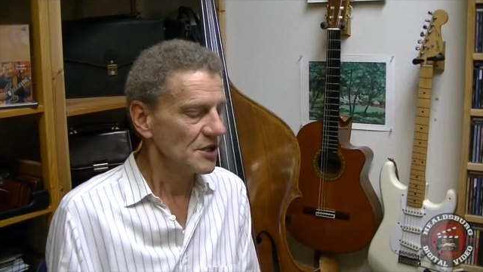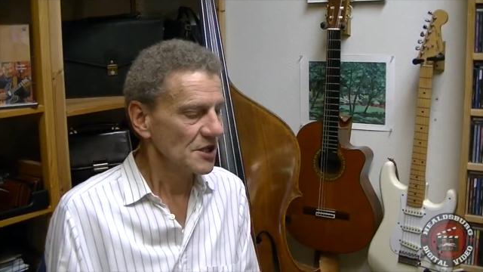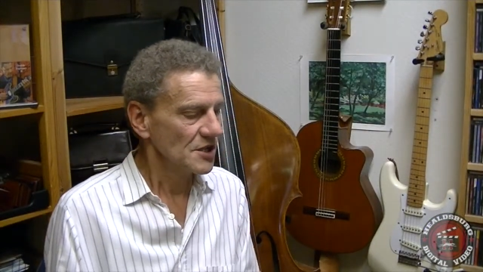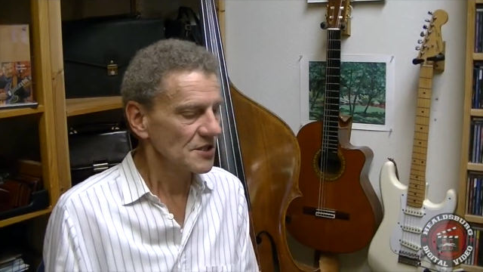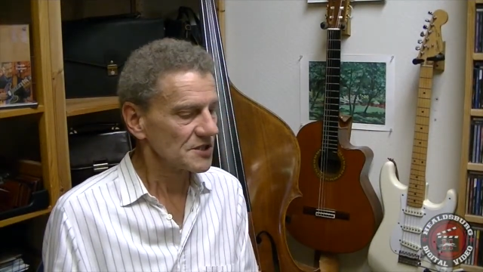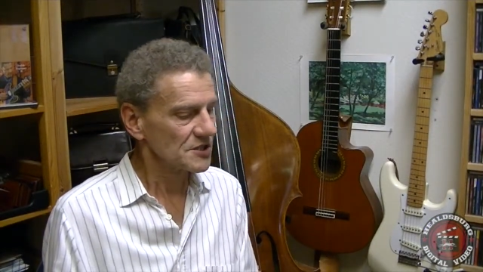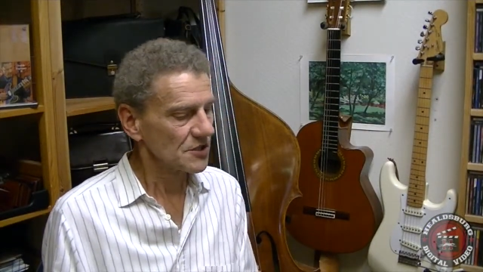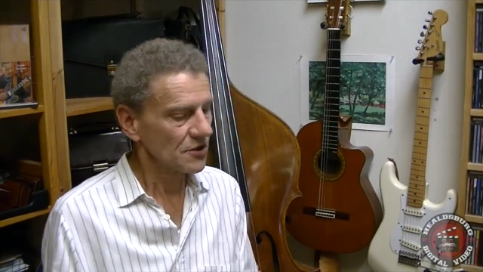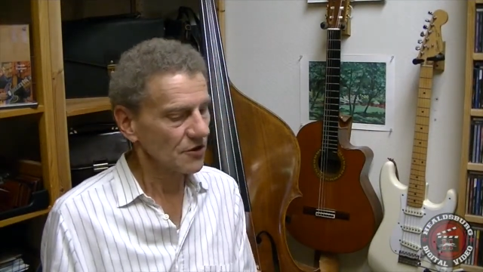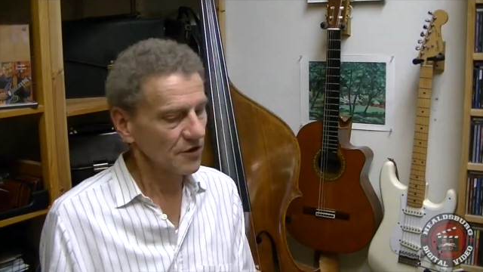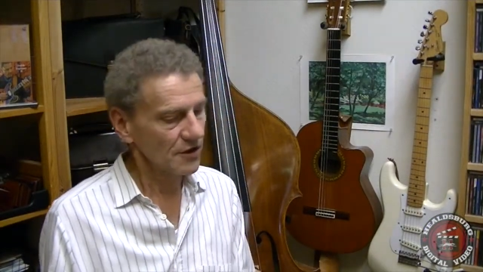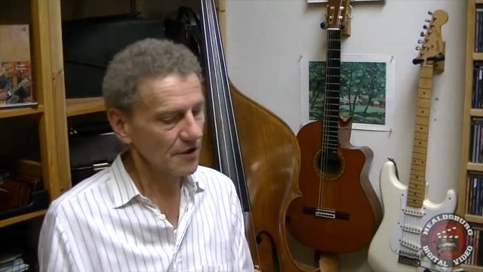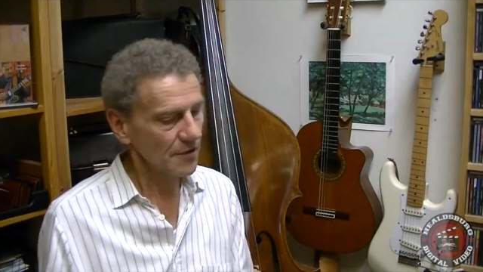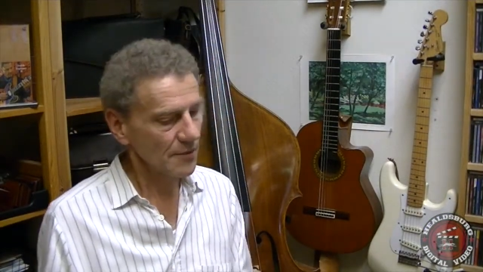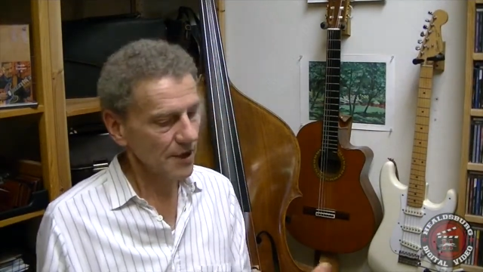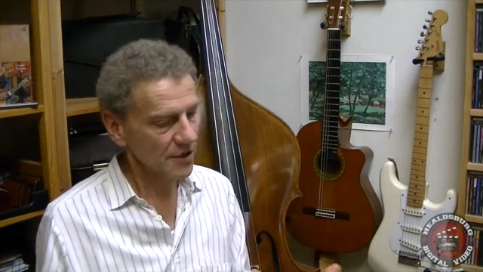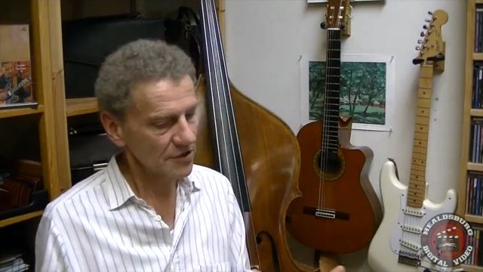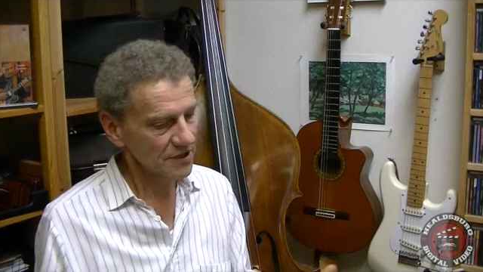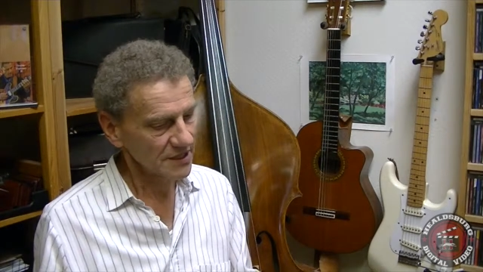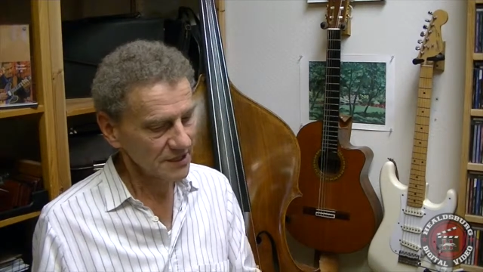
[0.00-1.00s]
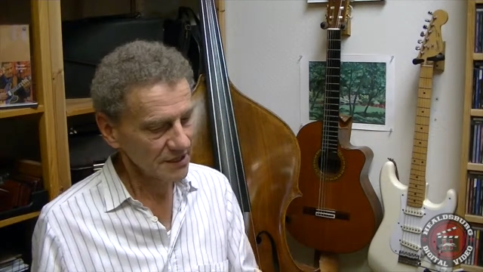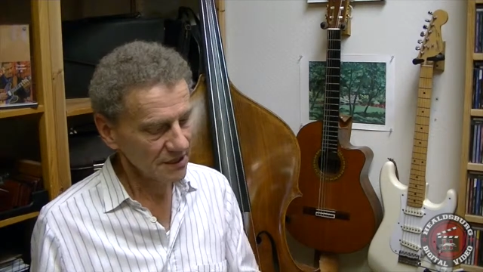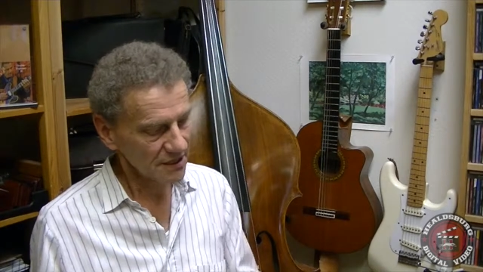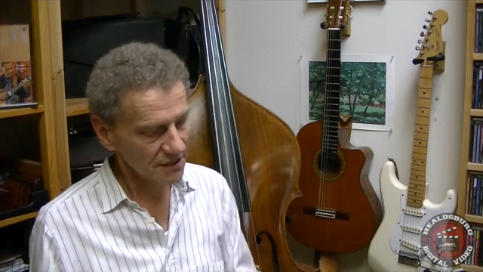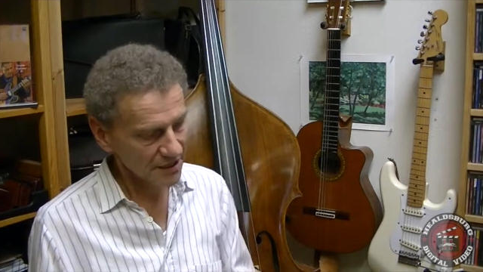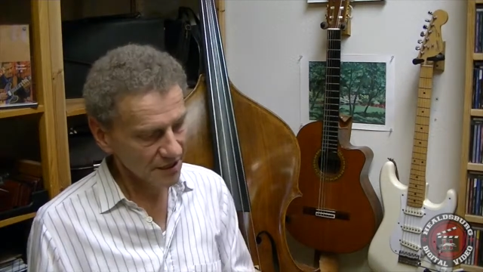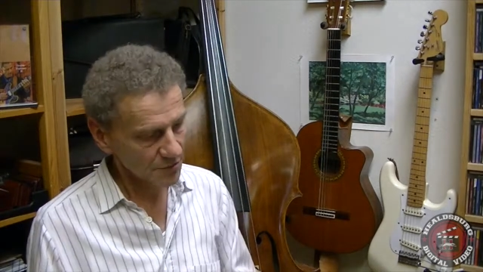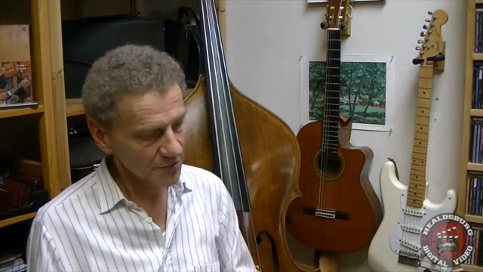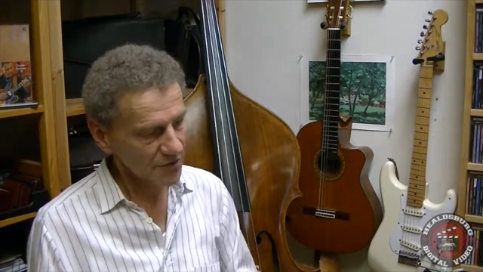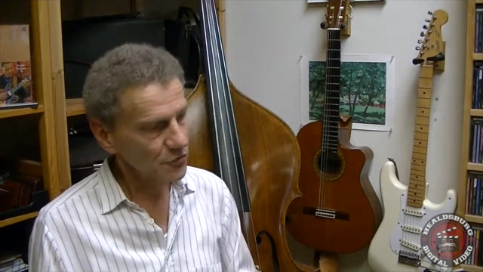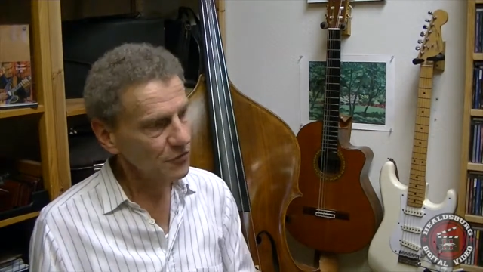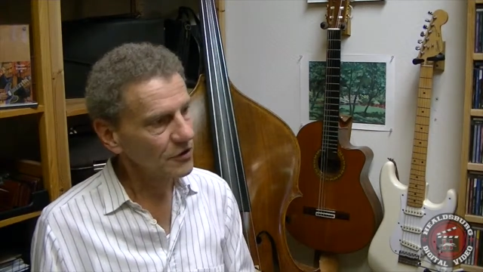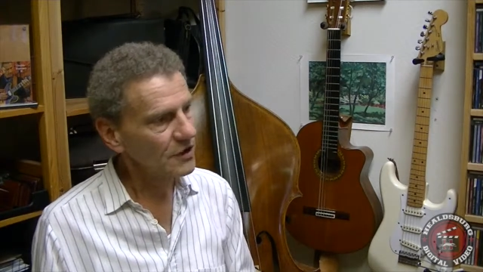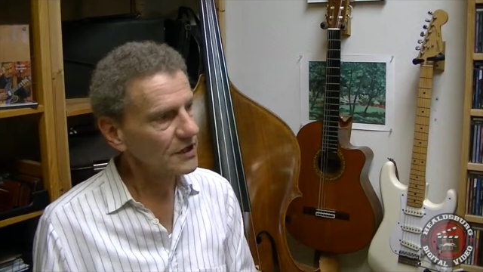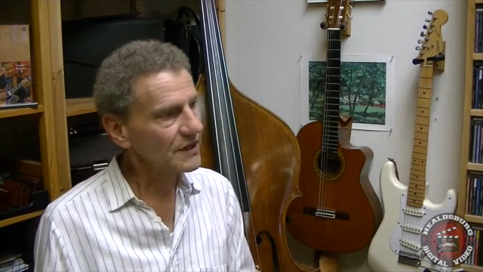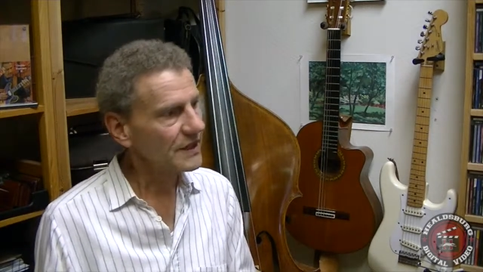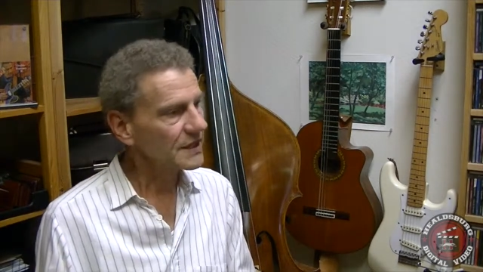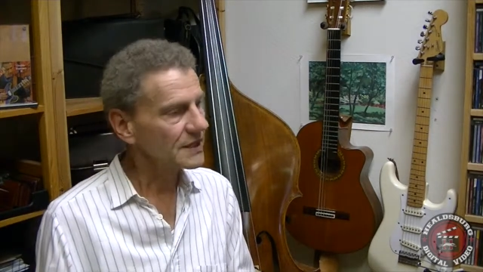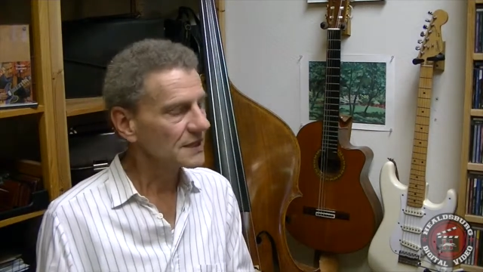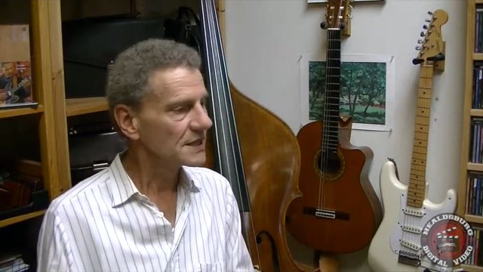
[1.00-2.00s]
So about a little bit more
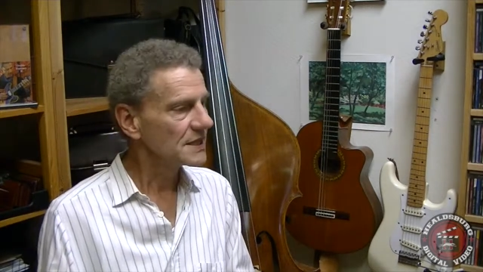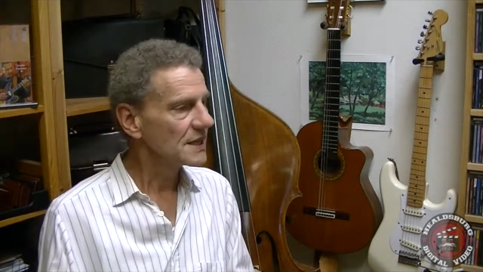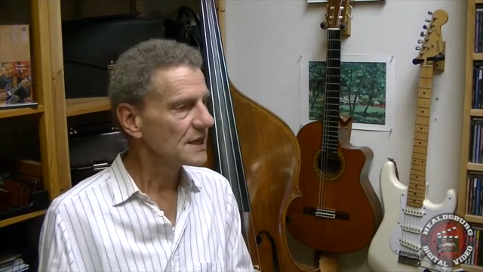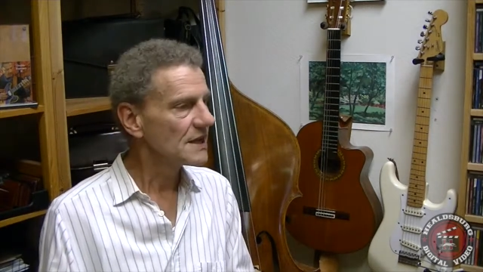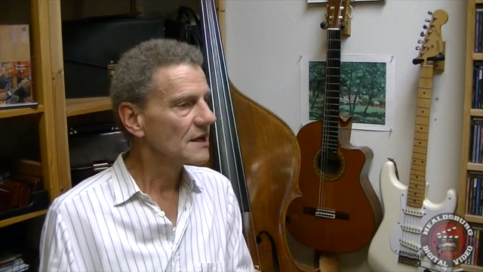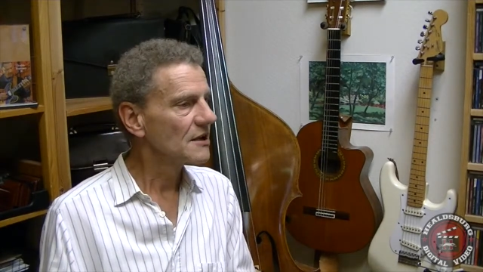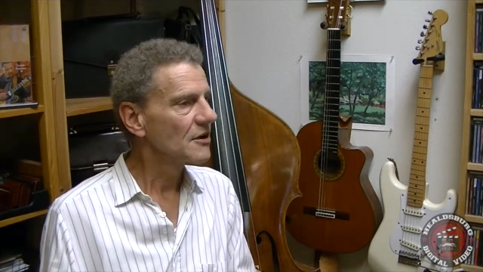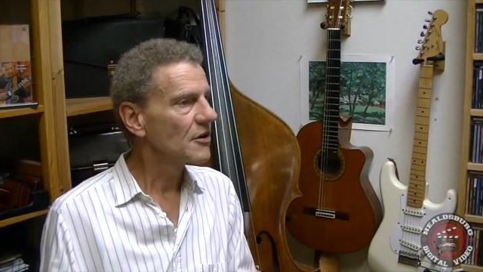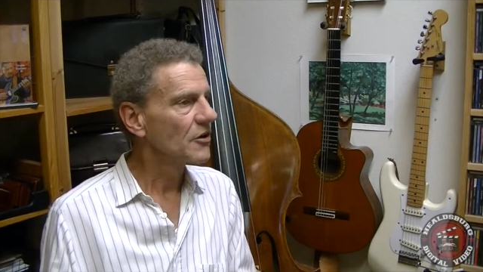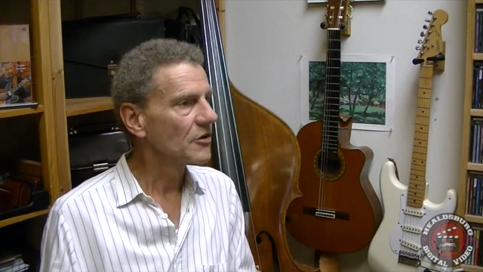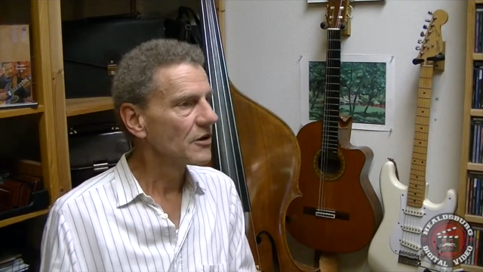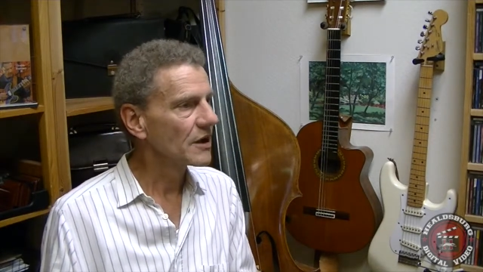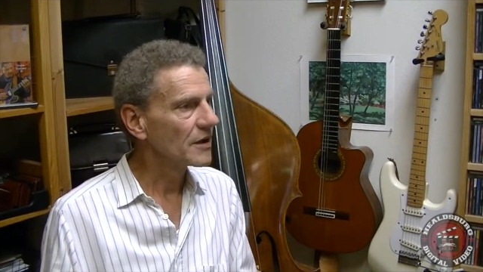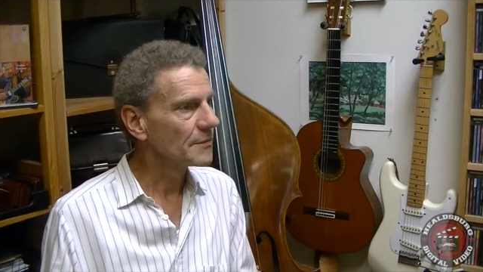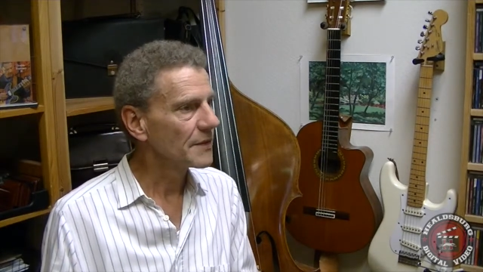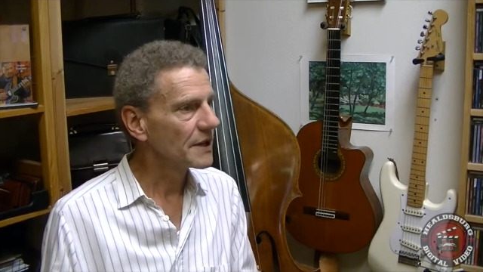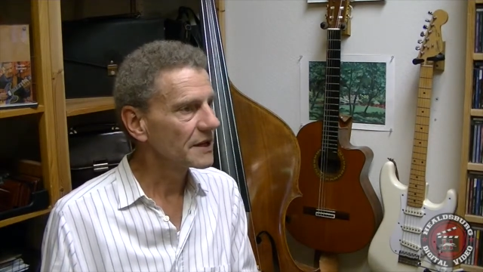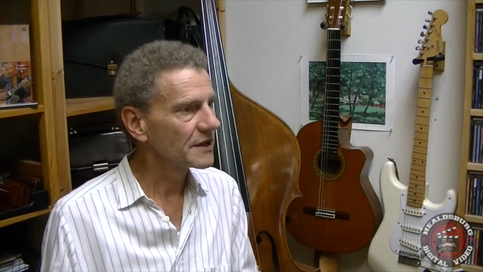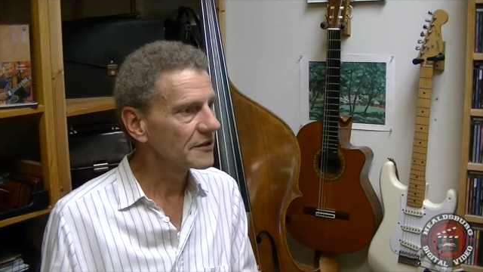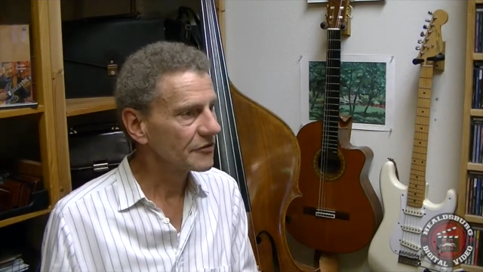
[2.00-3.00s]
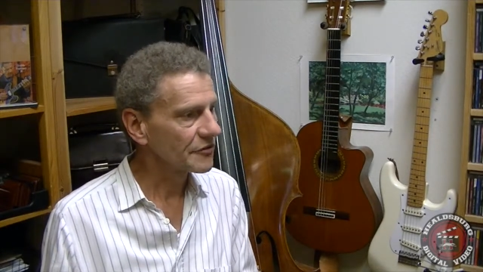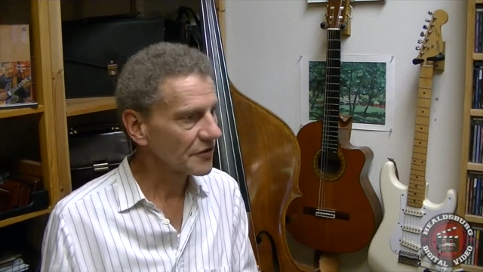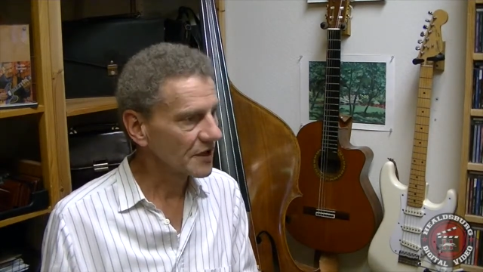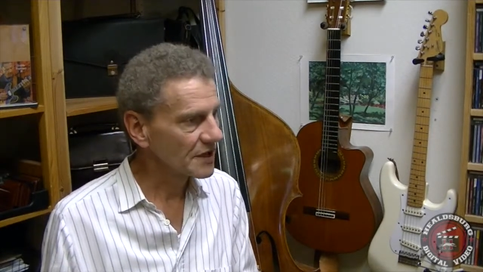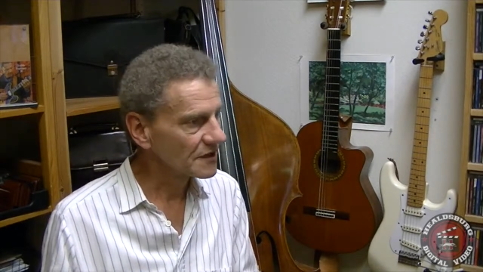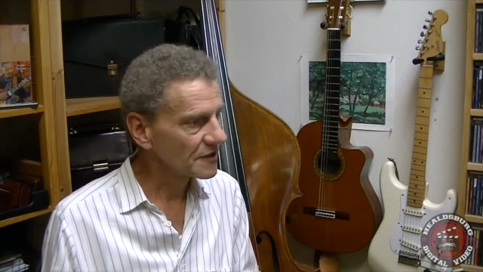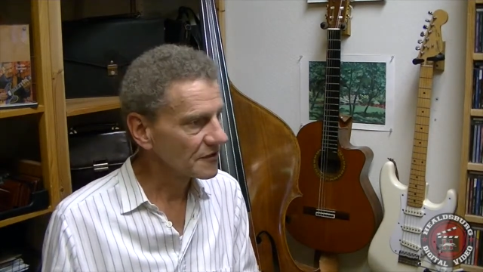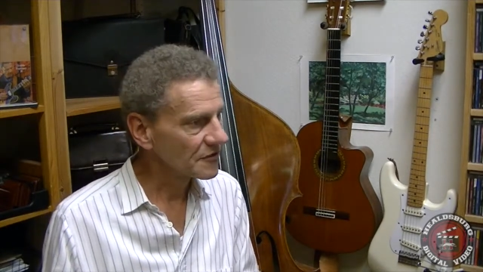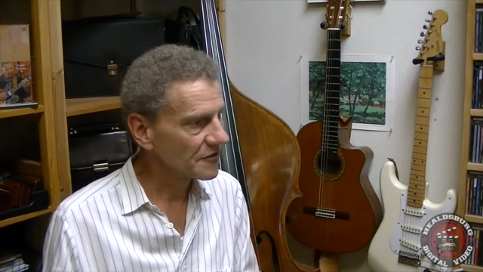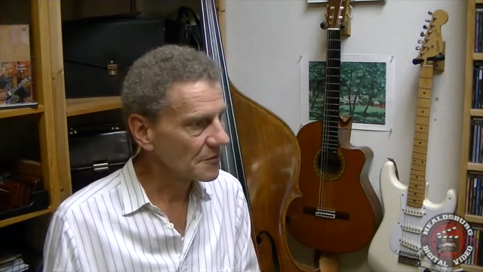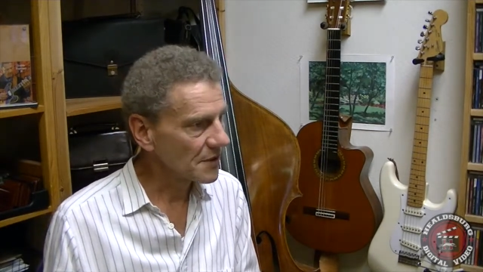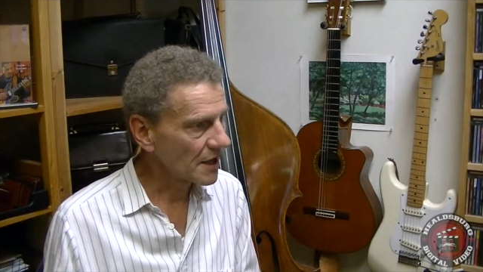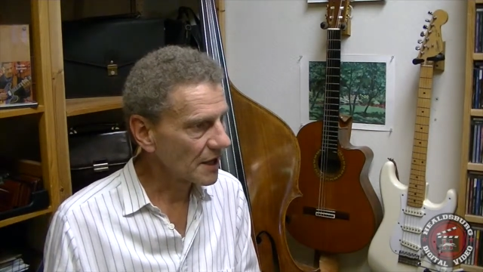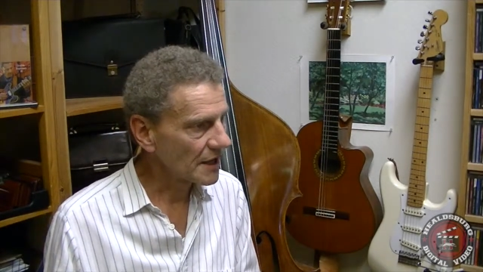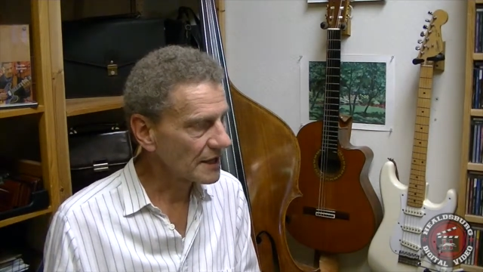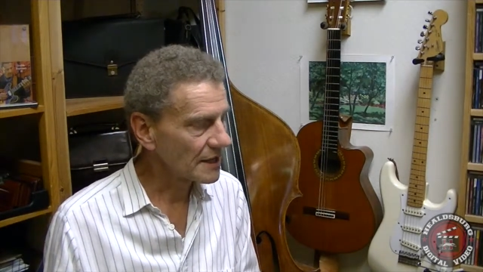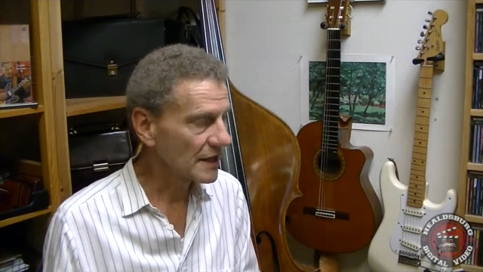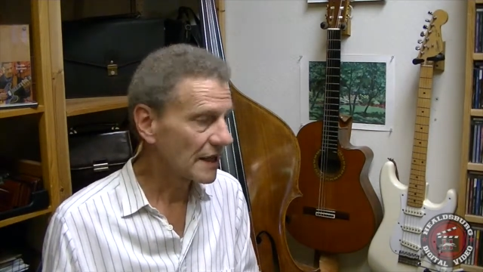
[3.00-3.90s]
than a year ago I met a friend of mine,